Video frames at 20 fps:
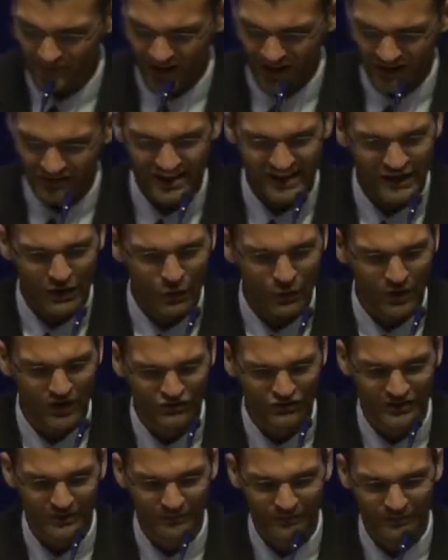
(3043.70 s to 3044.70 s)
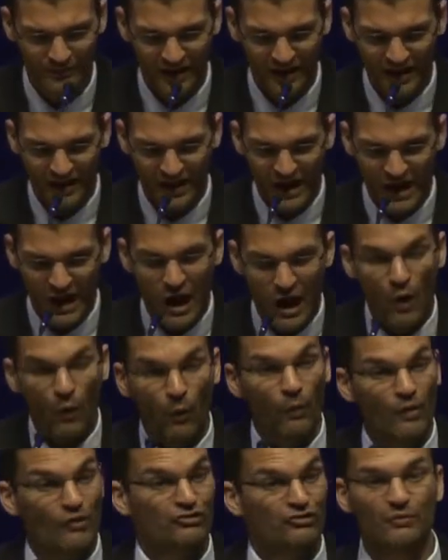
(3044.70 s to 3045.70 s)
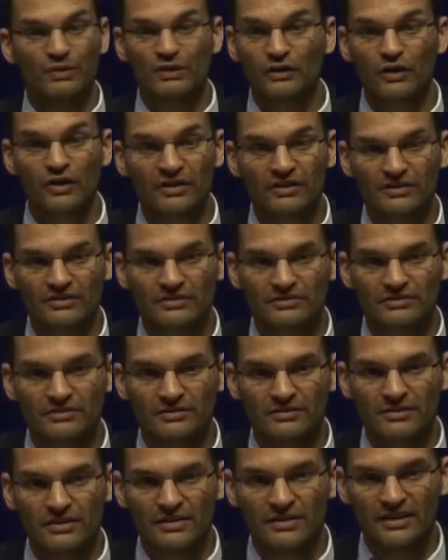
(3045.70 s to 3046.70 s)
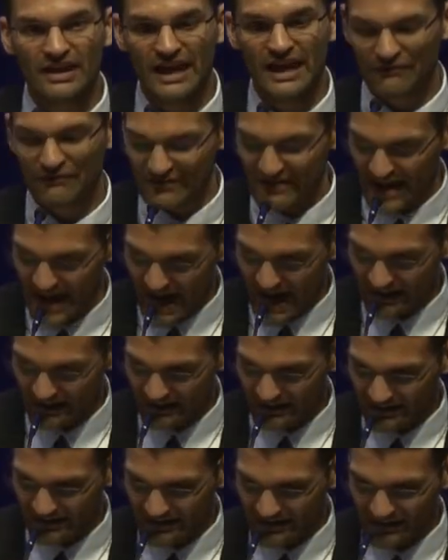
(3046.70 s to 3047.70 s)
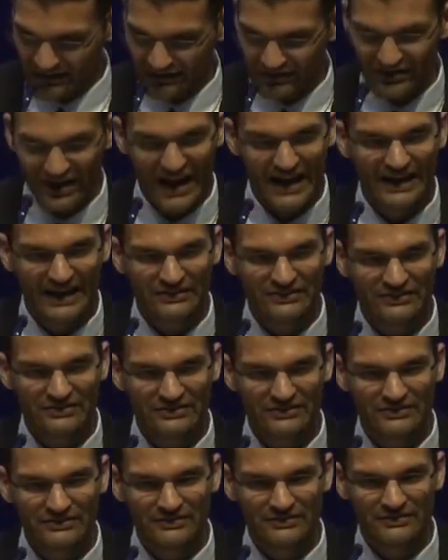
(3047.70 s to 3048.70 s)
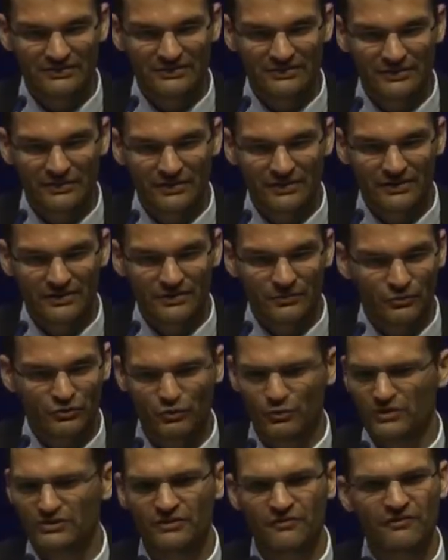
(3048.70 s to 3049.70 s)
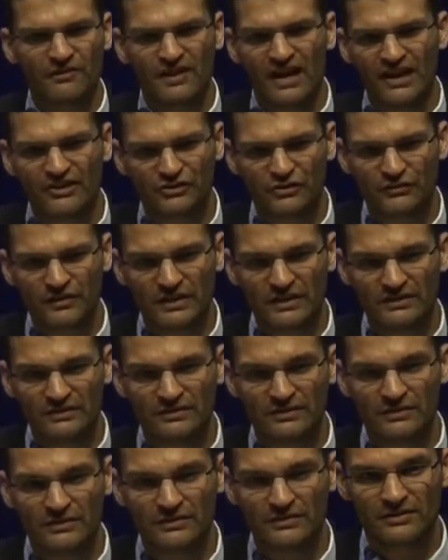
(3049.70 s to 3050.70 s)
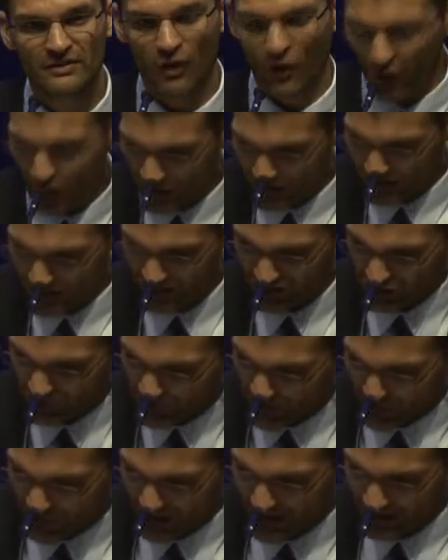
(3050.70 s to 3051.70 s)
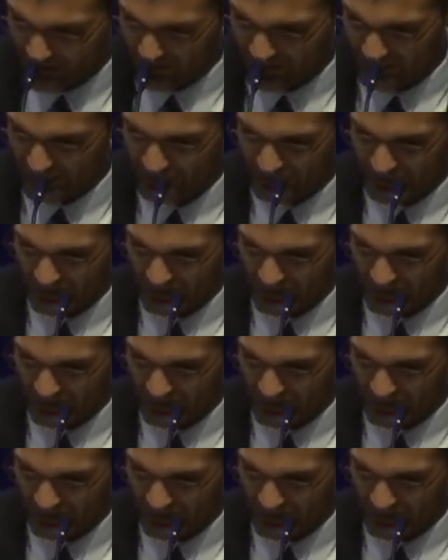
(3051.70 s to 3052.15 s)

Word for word: Second question Where should we look? If not science? She looked at philosophy, art, experience.